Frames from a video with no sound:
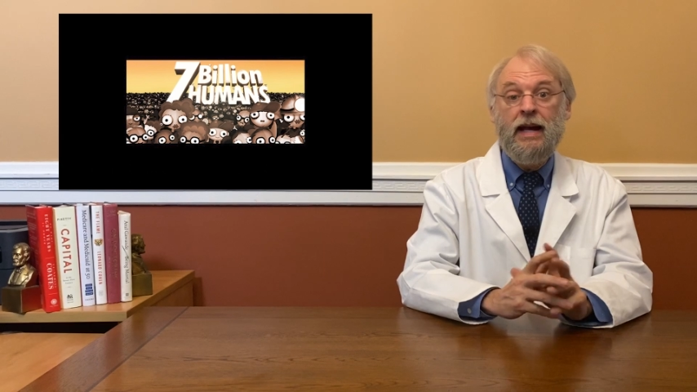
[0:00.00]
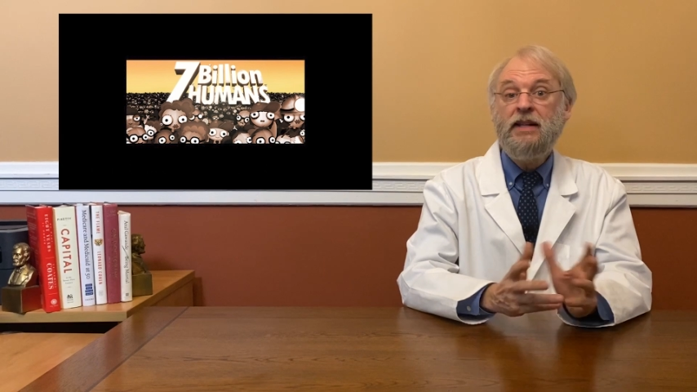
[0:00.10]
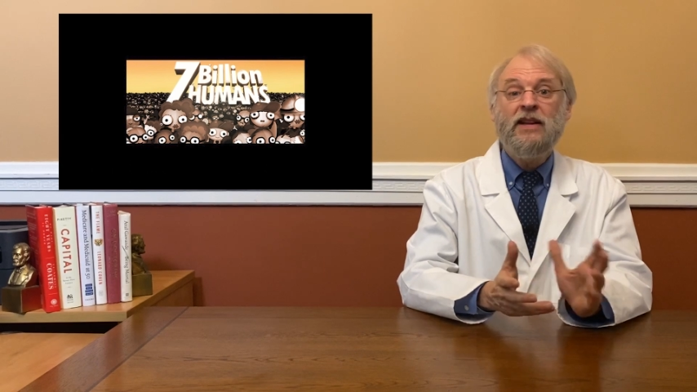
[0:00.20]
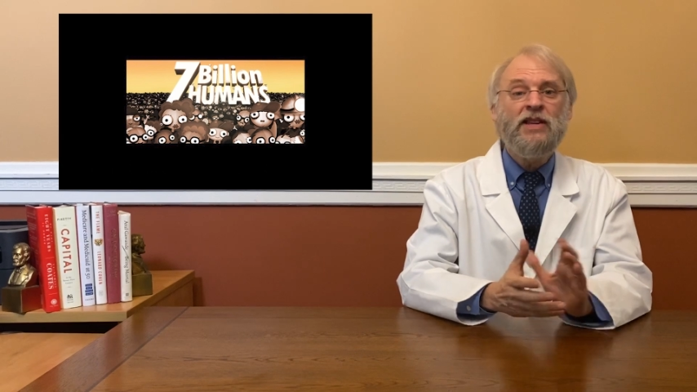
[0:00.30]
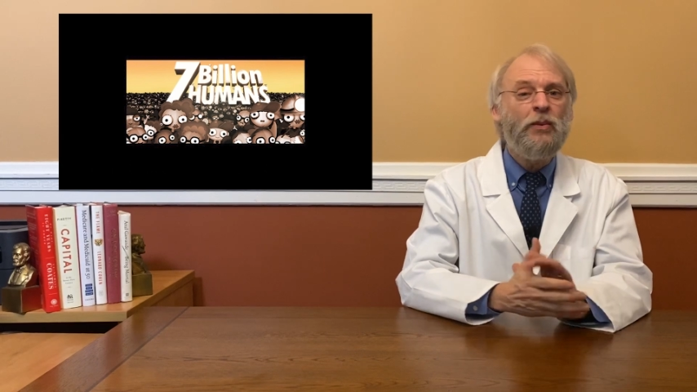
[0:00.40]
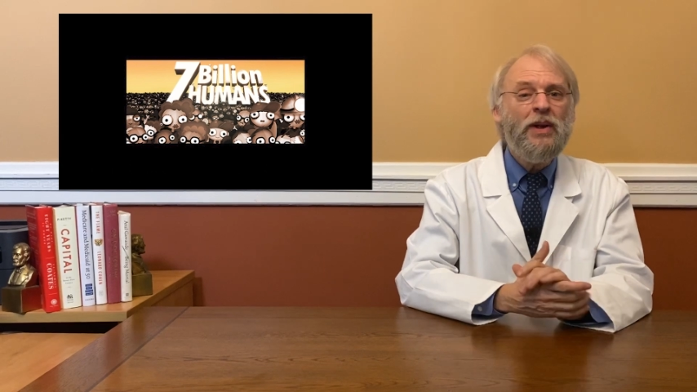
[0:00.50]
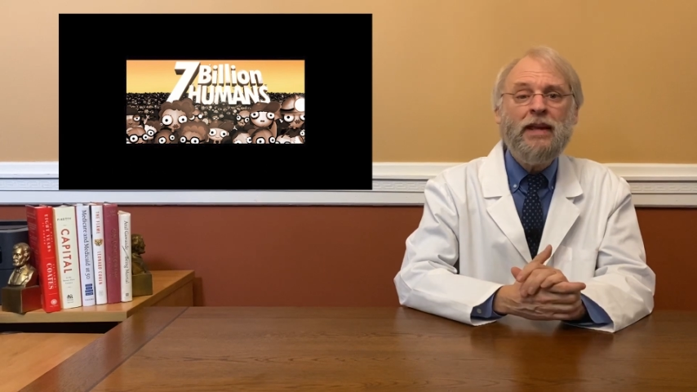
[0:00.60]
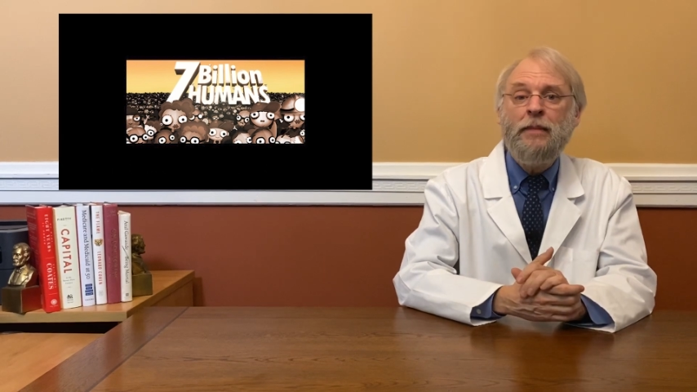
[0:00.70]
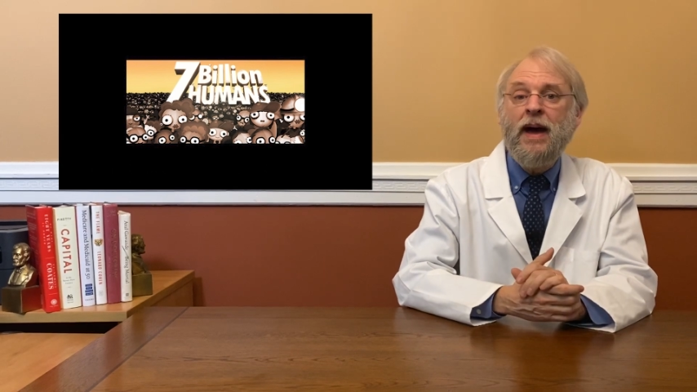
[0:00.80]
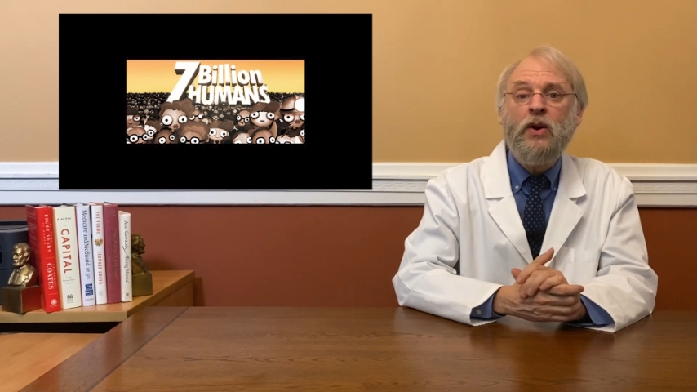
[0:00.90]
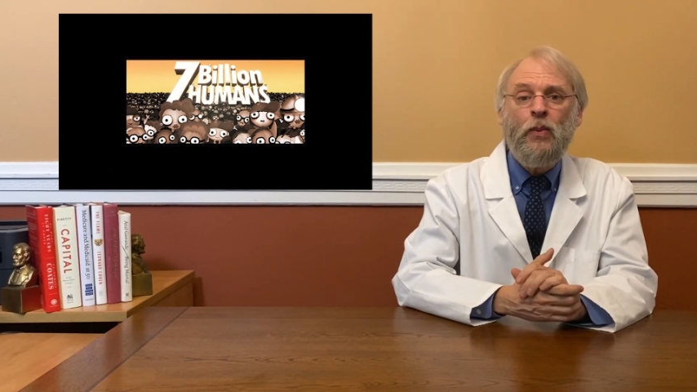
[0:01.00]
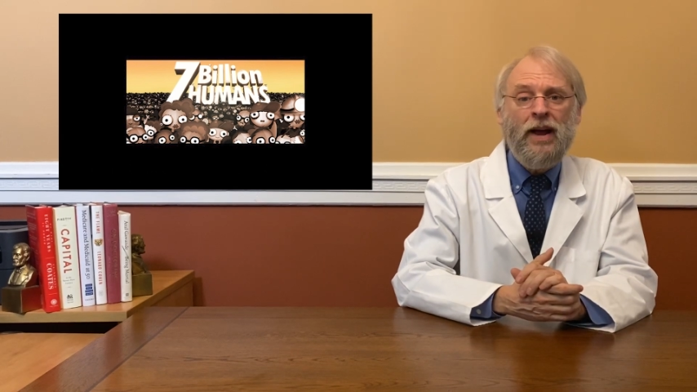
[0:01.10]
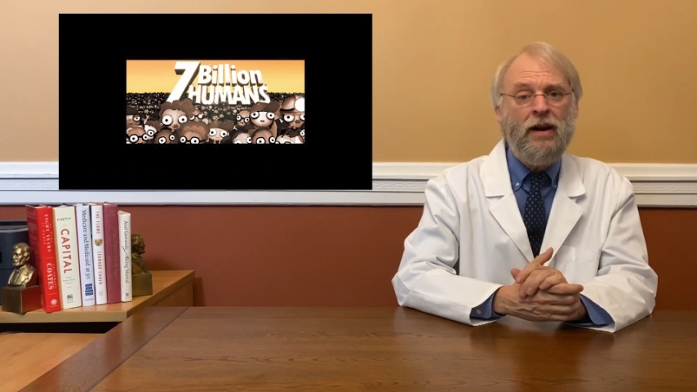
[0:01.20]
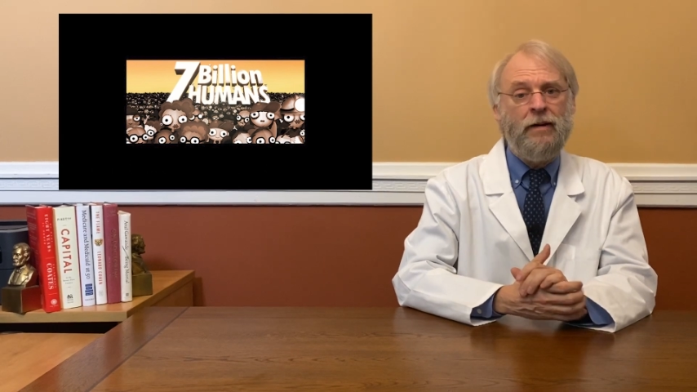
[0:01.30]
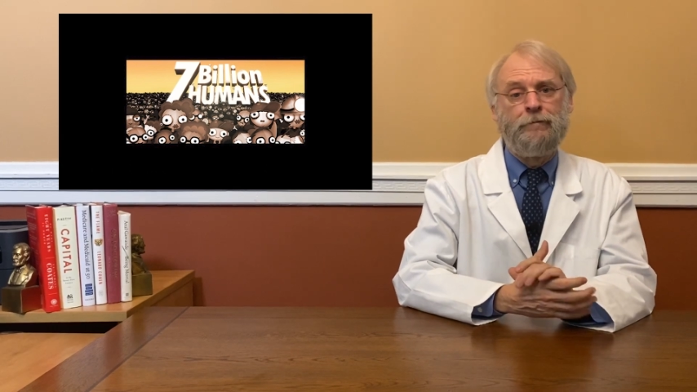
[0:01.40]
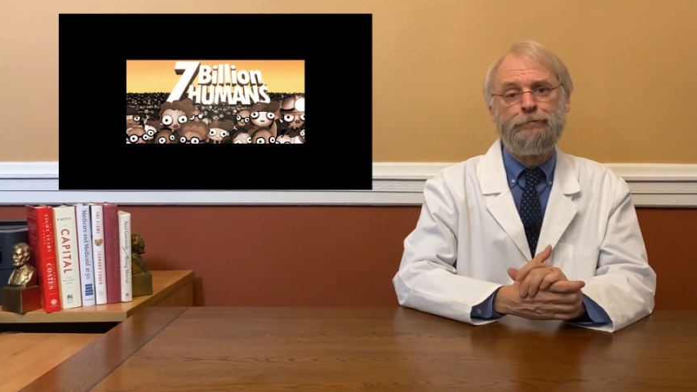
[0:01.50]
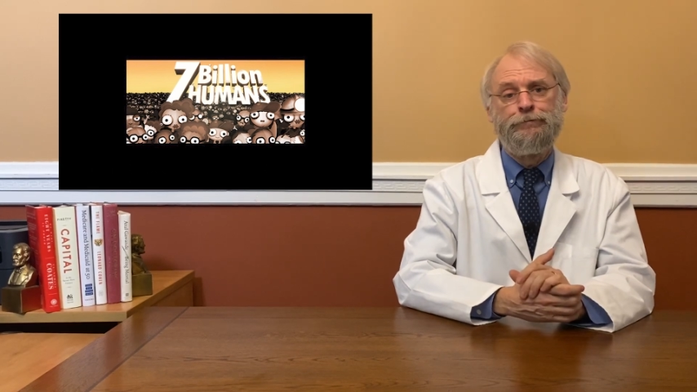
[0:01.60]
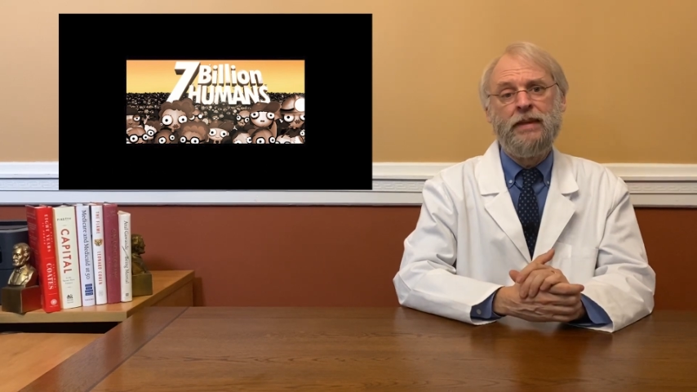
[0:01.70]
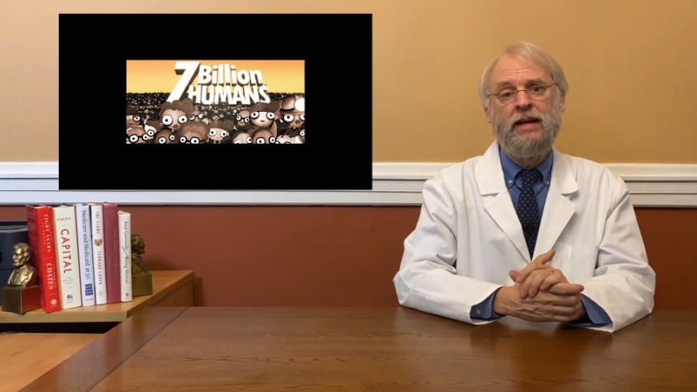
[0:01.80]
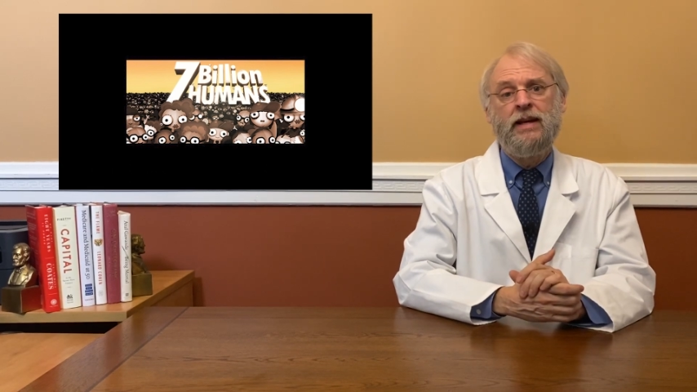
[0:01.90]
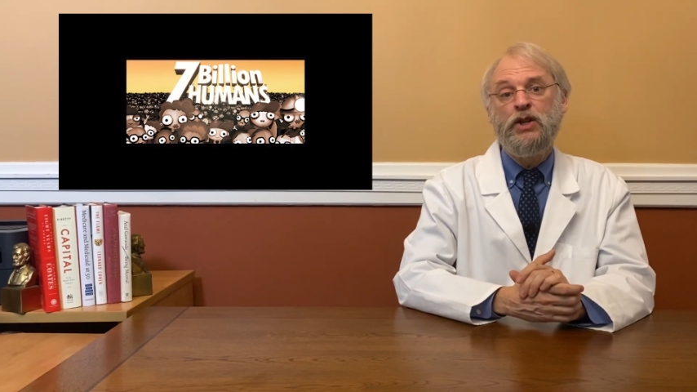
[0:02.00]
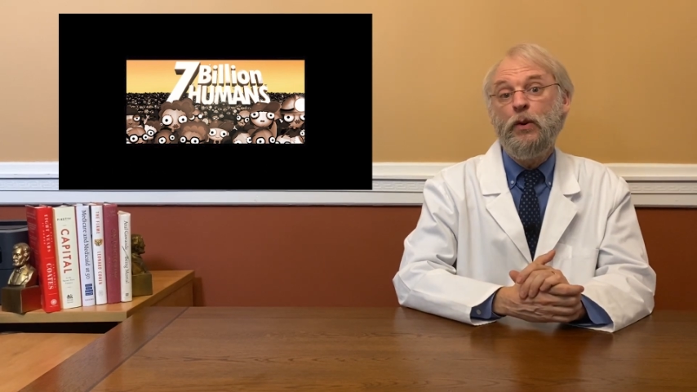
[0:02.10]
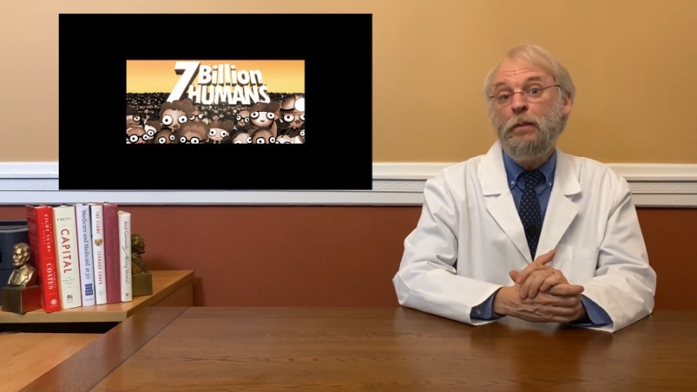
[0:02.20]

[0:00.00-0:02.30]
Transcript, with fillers: It doesn't really matter where. Your